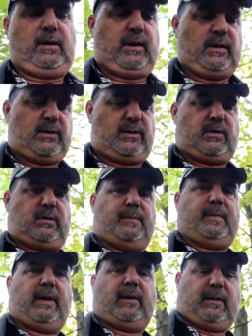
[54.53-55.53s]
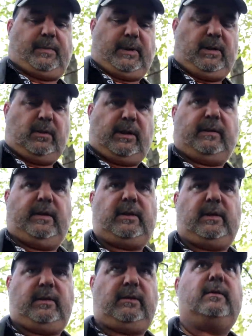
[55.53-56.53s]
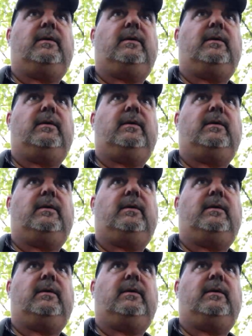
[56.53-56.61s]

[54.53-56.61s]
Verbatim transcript: It's back up the hill, I think.